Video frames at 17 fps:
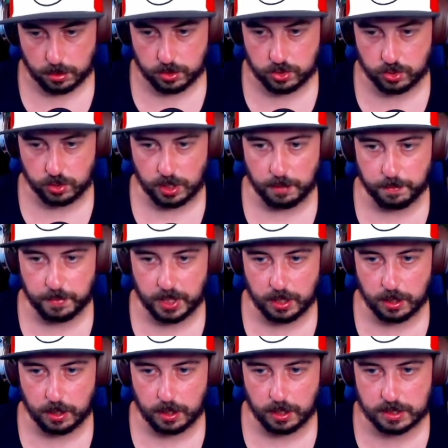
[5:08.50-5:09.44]
Drop
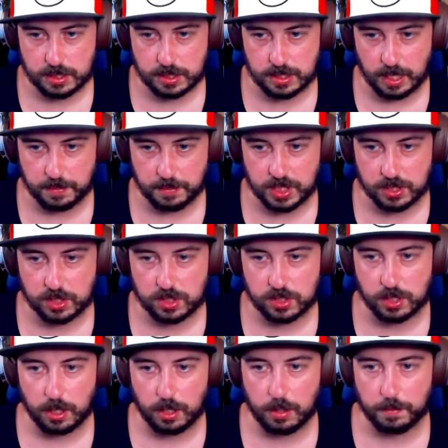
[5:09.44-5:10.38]
it. It stepped in
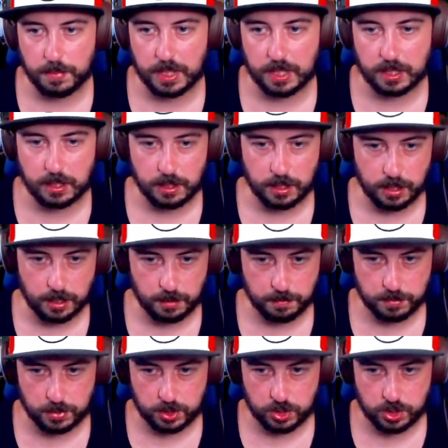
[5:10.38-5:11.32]
salt, picking it up,
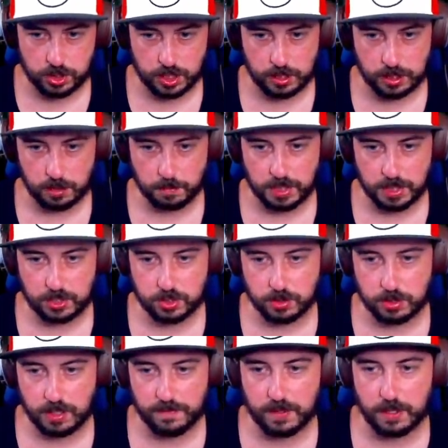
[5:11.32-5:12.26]
just taking a
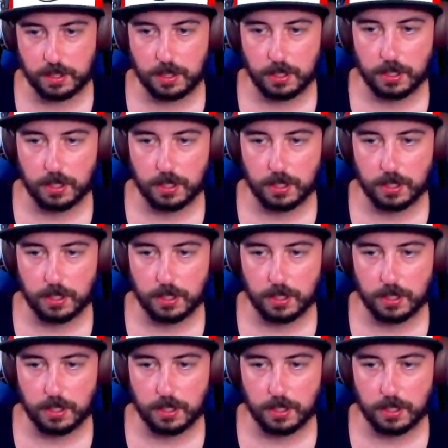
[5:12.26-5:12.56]
picture of it.